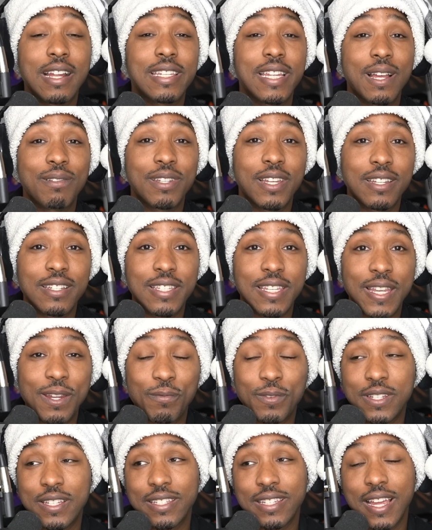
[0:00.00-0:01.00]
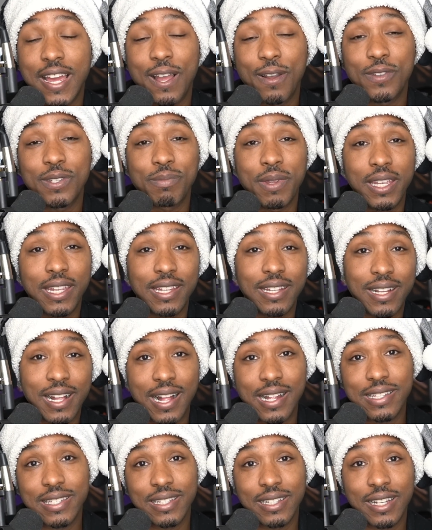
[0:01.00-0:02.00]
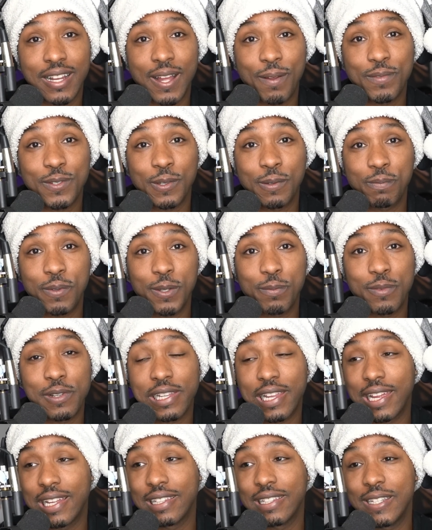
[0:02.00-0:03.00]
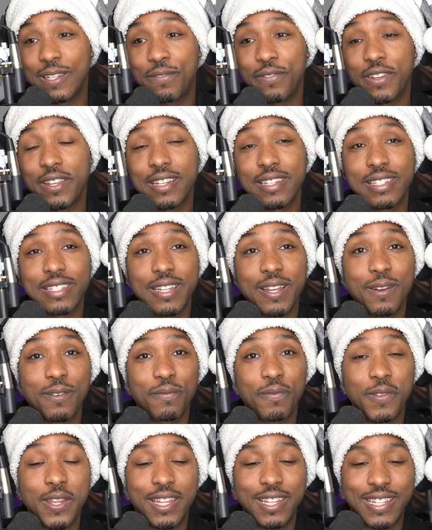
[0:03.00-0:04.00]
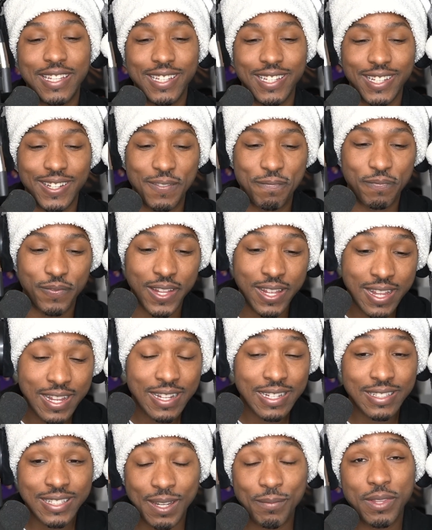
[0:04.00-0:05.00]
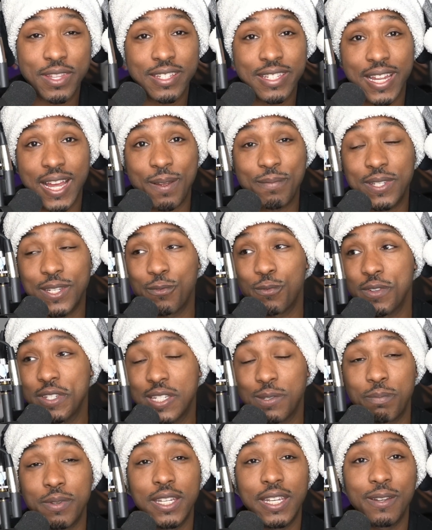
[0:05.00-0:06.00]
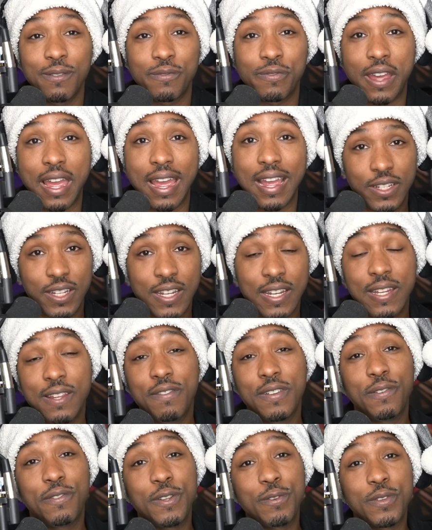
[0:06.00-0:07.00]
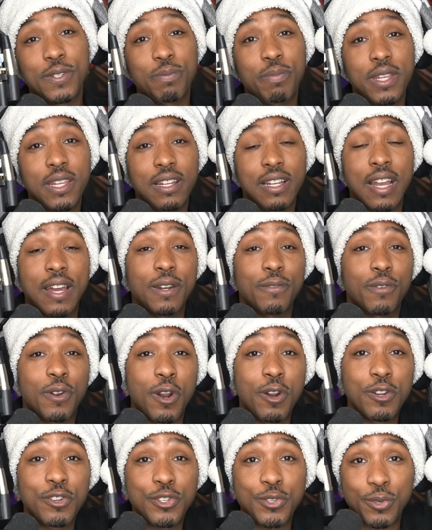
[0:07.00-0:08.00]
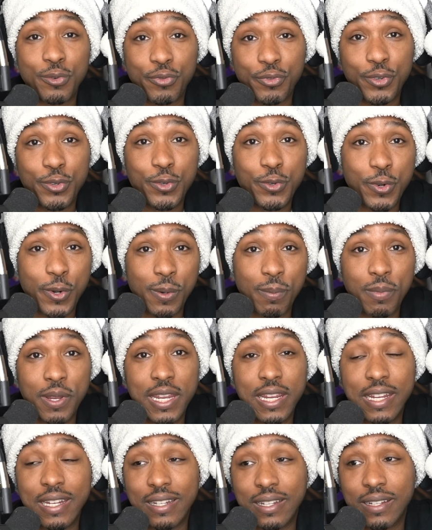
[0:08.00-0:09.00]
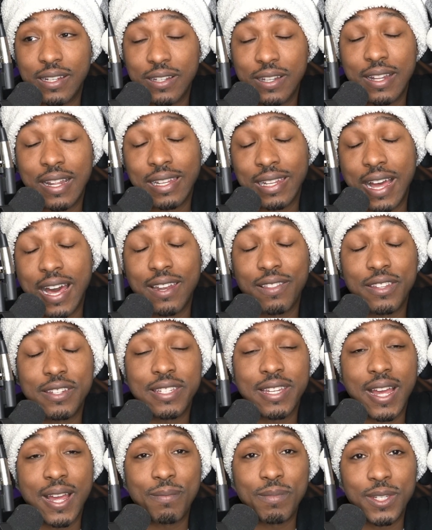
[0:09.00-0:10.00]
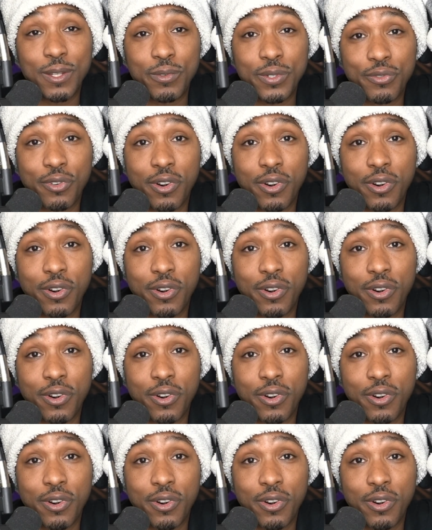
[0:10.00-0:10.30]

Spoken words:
times out of 10, when this guy was making content cops on people like Leafy and stuff, some of the times he was speaking facts. And even if he was being kind of harsh or rude or mean, a lot of the times he was